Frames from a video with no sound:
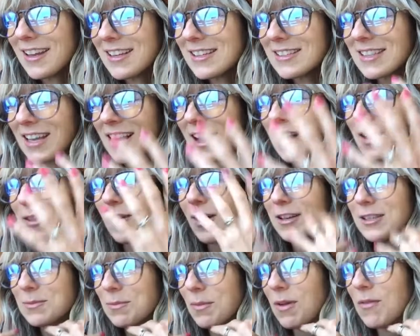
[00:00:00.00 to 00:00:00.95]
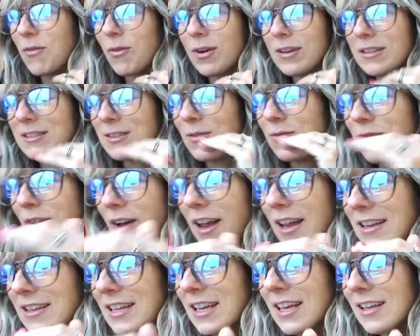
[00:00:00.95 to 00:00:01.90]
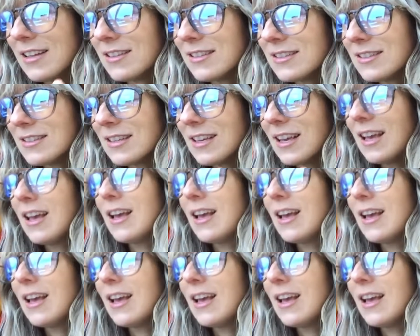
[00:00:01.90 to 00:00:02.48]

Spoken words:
It's like I lost my voice to find his.